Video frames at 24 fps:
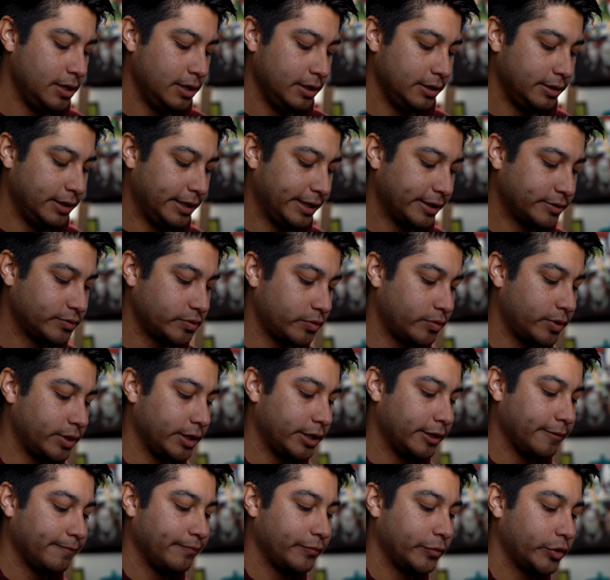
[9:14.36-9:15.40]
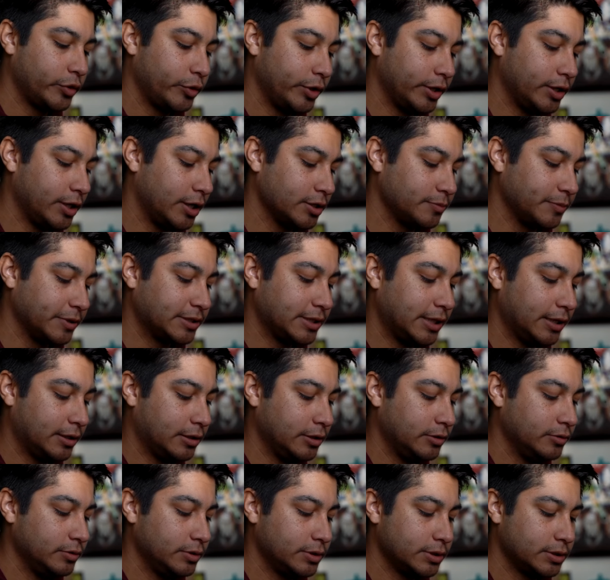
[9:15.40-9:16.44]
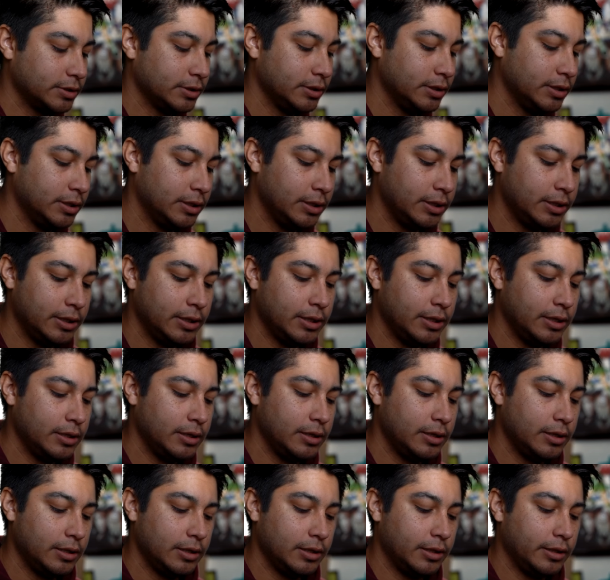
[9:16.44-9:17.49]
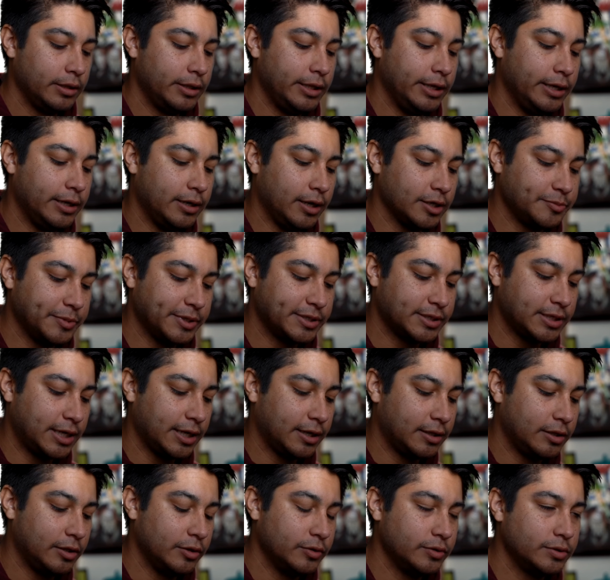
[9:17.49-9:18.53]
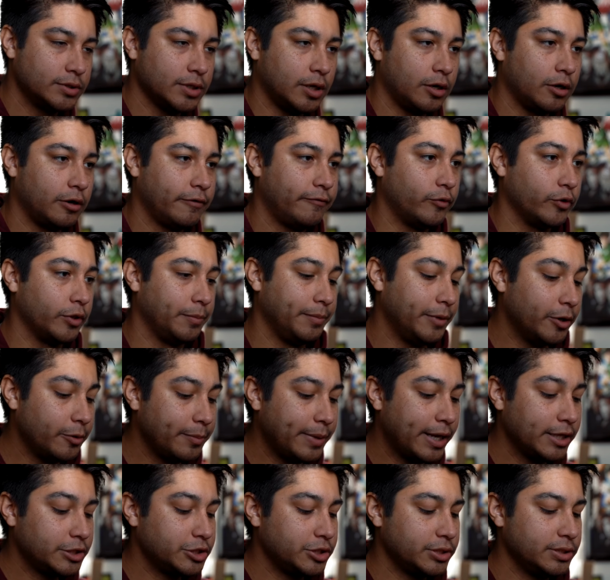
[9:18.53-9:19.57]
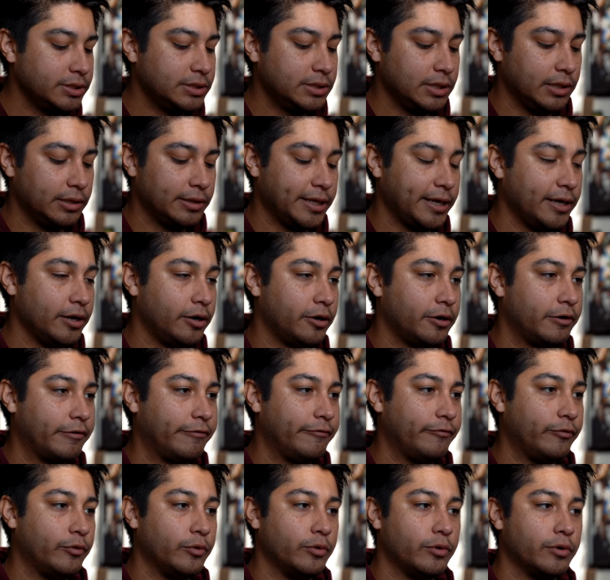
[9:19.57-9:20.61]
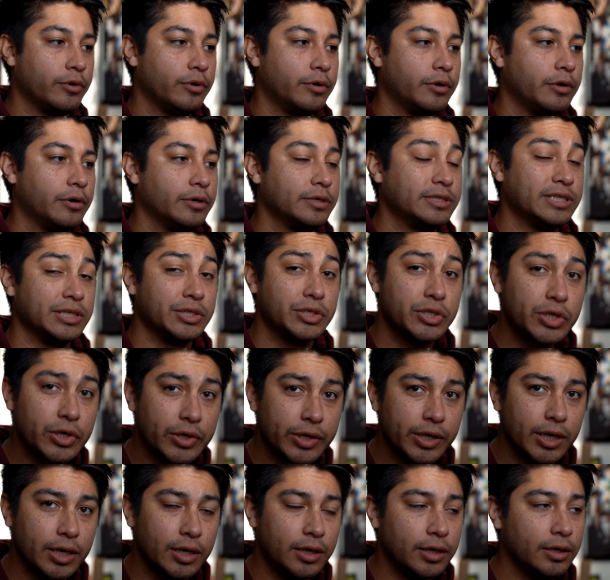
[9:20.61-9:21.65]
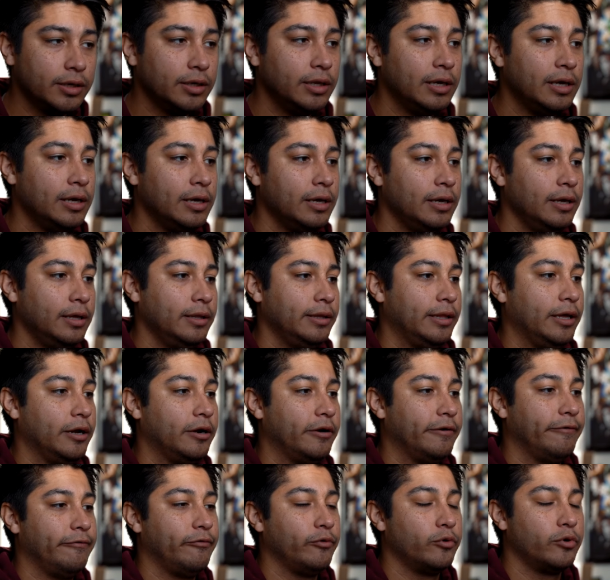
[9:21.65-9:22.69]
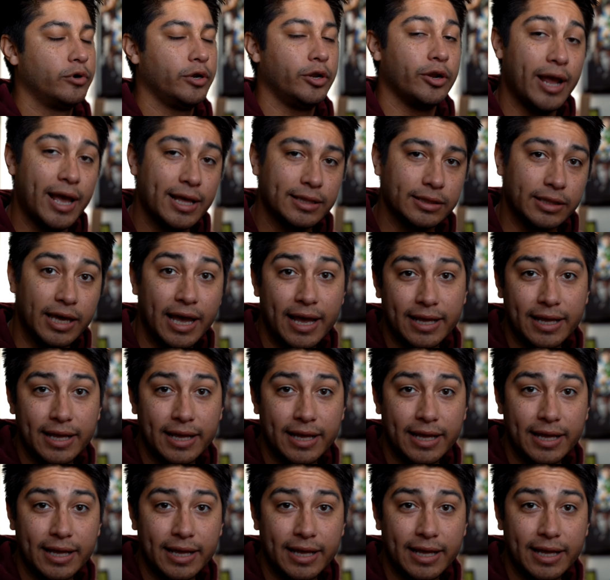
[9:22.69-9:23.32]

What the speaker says: Next, we're running 3 Cosmic Cyclones. The Cosmic Cyclones are for the mirror matches. They are for Centurion. They are for the